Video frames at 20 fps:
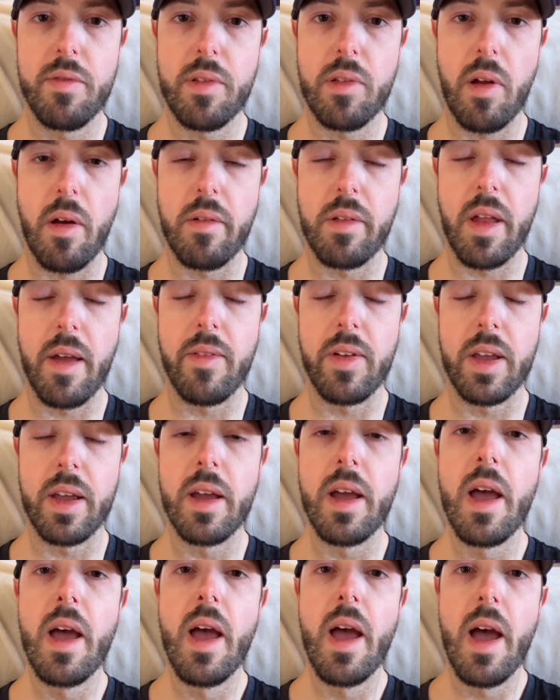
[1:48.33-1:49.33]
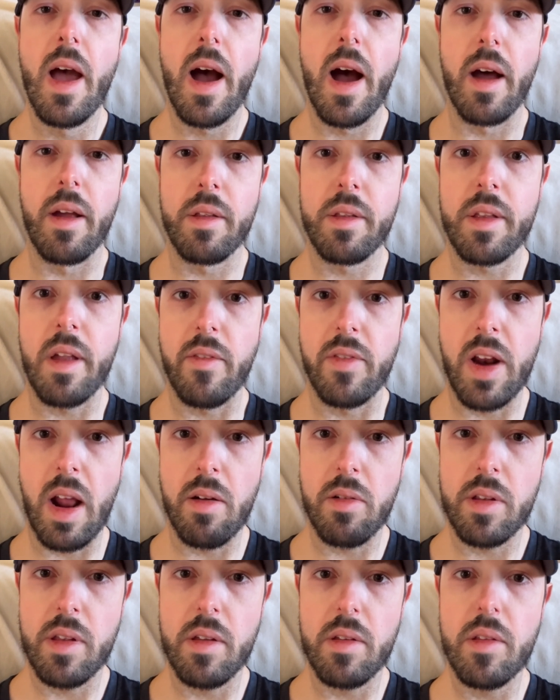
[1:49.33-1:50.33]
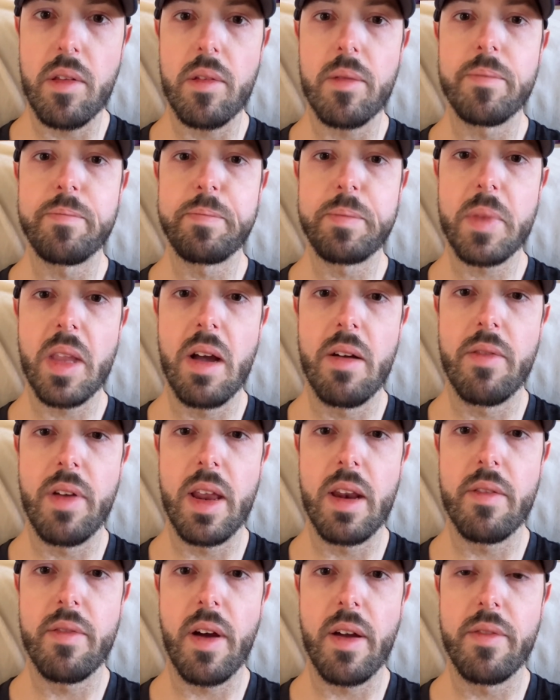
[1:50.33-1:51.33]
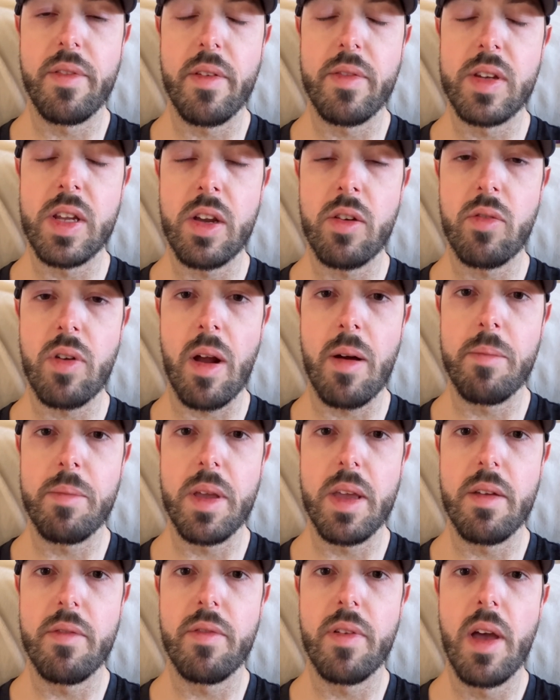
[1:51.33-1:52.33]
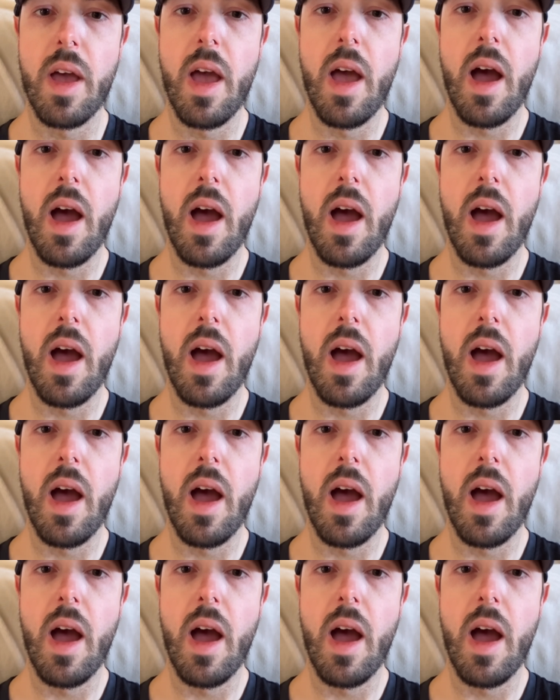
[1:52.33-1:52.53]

So I was having 7 ounces of 85-15 ground beef.